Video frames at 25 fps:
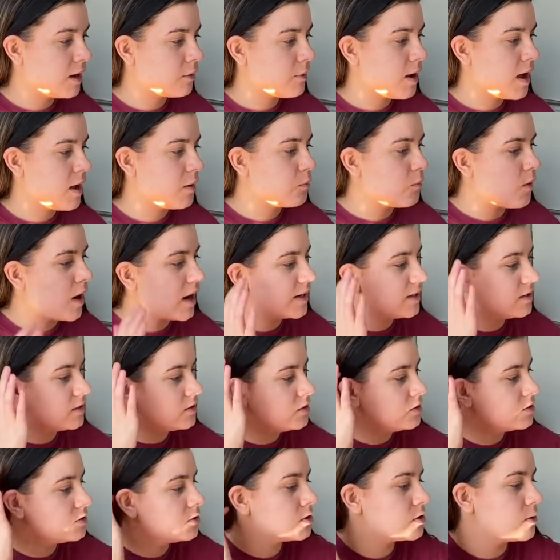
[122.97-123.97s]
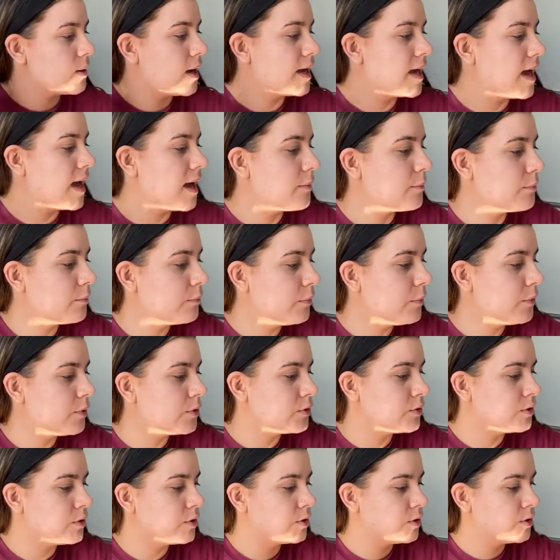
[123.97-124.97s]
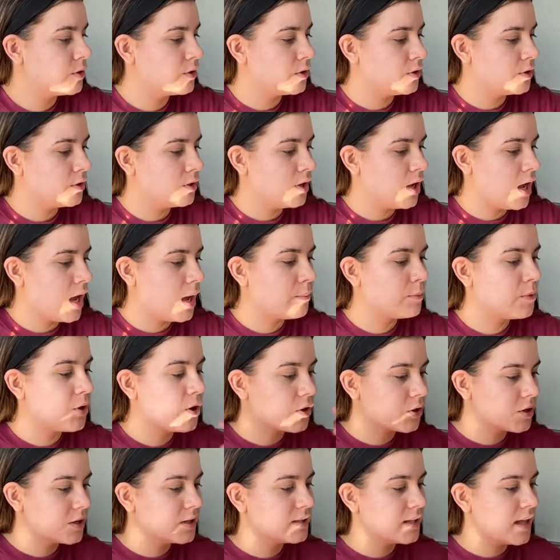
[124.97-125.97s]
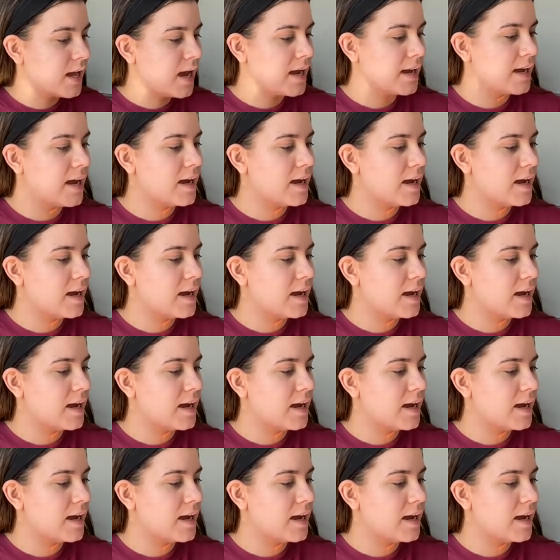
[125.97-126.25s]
Wet n Wild, so I'm not gonna lie,